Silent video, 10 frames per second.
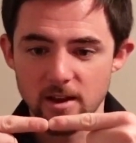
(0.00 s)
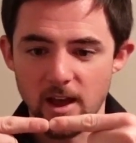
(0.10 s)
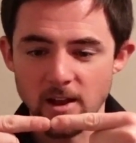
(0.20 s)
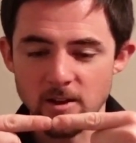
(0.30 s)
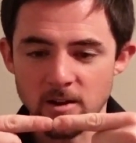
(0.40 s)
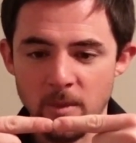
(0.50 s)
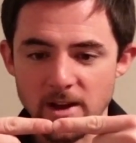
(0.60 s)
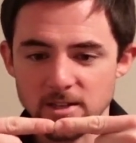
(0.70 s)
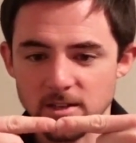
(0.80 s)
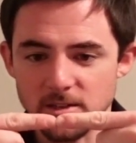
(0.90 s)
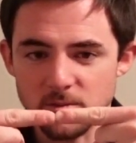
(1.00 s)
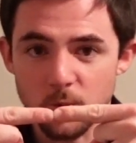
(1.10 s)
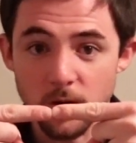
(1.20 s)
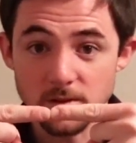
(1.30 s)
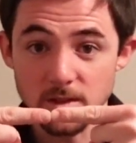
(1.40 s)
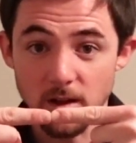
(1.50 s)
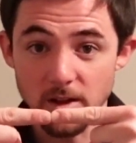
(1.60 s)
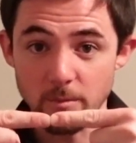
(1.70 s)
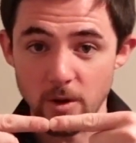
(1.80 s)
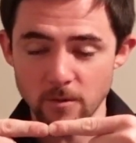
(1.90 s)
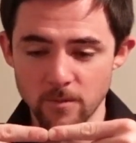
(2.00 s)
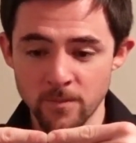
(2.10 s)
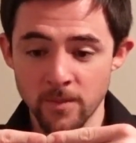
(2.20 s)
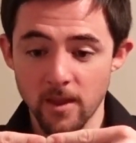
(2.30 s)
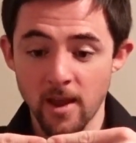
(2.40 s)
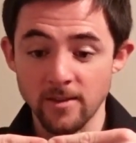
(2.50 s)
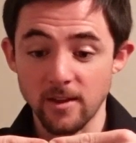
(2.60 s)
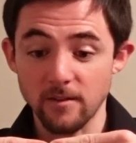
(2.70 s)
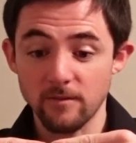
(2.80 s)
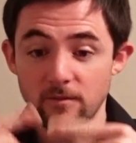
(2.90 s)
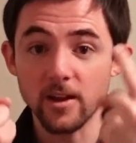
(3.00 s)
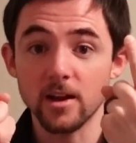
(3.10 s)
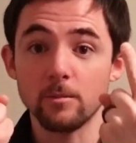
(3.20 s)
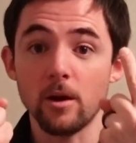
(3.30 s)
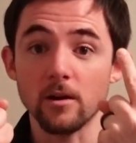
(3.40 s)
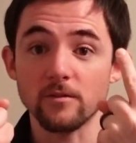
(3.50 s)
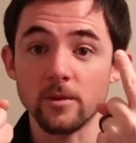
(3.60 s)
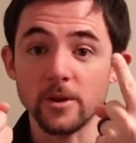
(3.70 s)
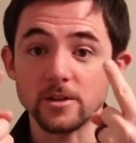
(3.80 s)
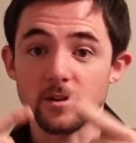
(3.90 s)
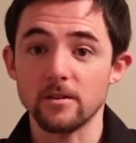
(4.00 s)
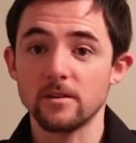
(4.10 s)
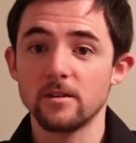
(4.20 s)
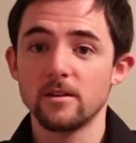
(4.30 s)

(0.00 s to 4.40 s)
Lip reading: And you can imagine it as one solid bone and they flick apart from each other.